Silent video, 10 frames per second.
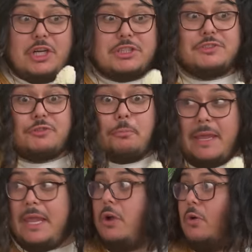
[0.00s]
cousins from
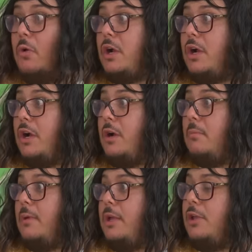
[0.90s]
Mexico are
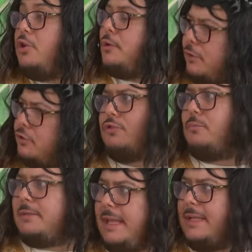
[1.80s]
coming, your tío's from
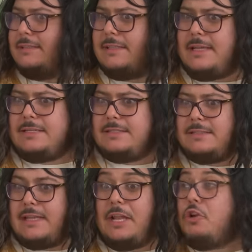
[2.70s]
Texas,
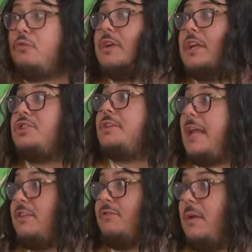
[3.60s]
and don't forget your
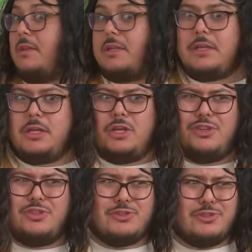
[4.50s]
dad's family.
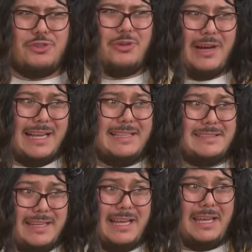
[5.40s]
So I'd
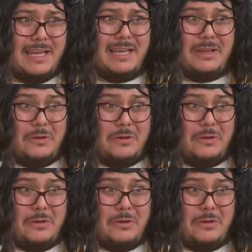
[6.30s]
say